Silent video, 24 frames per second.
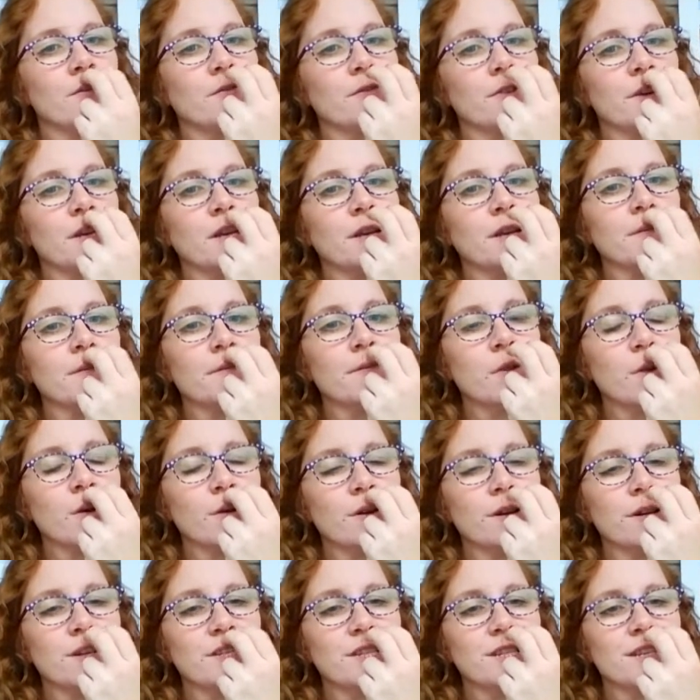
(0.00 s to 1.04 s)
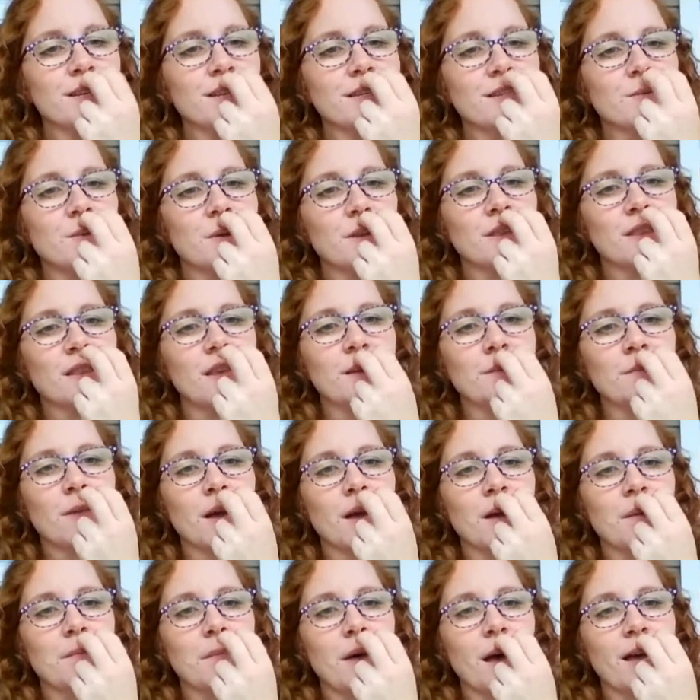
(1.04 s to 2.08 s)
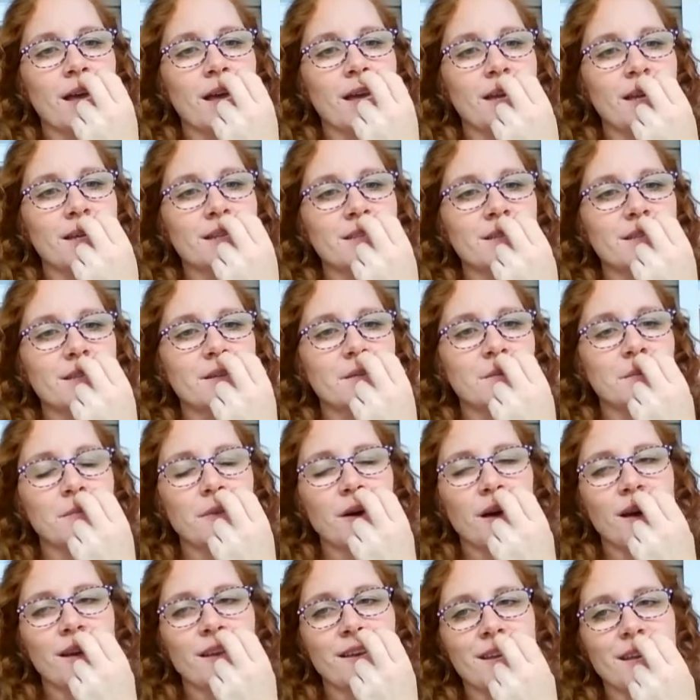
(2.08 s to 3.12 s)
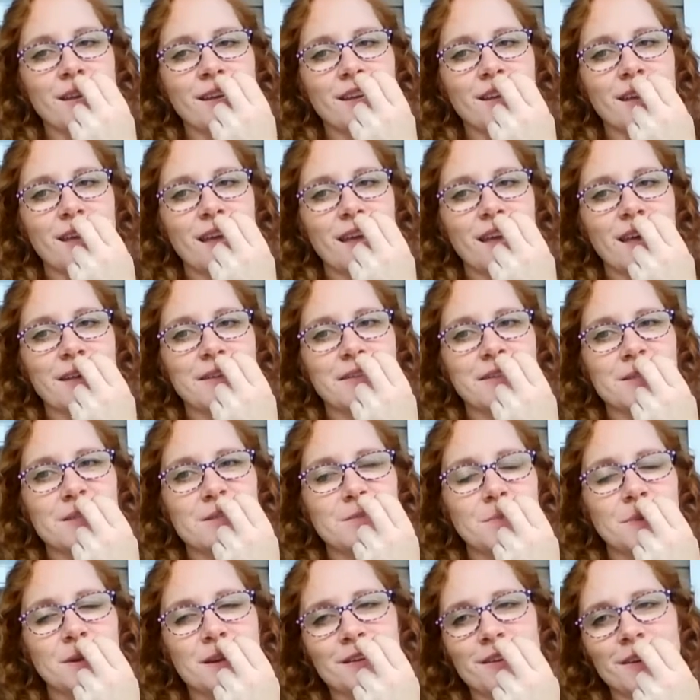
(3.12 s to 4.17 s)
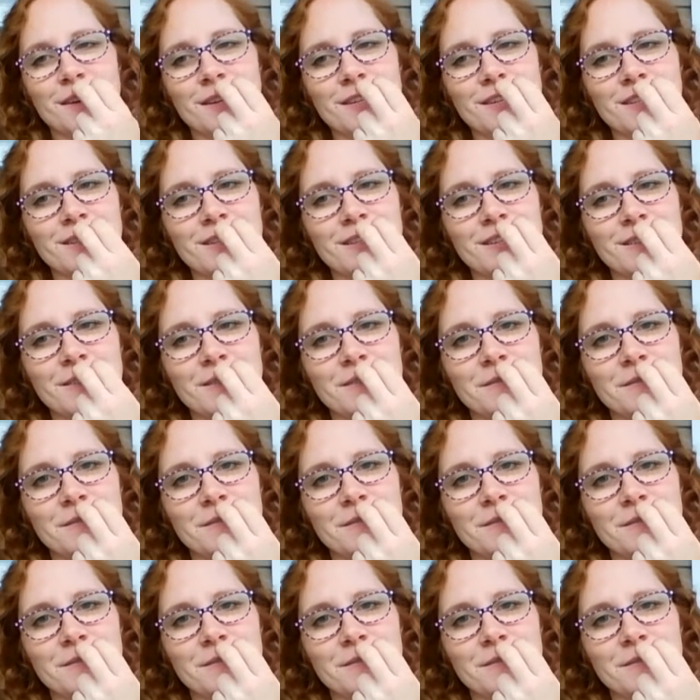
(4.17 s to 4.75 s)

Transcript: Freedom flourishes within my mind, body, and spirit.